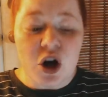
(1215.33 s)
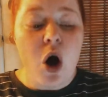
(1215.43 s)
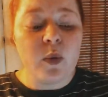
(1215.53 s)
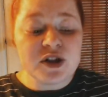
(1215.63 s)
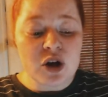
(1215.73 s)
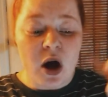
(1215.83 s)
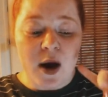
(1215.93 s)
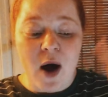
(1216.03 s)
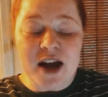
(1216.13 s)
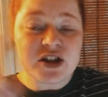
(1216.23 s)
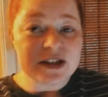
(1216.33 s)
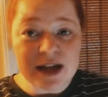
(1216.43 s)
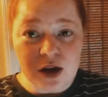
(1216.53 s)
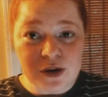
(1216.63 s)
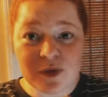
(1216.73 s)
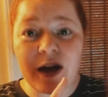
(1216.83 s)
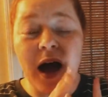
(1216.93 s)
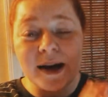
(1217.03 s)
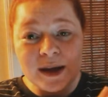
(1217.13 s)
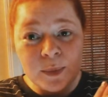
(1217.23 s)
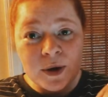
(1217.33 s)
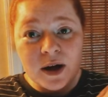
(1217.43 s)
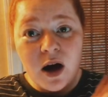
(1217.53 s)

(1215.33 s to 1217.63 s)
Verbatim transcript: which I, I should tell you that HoneyBook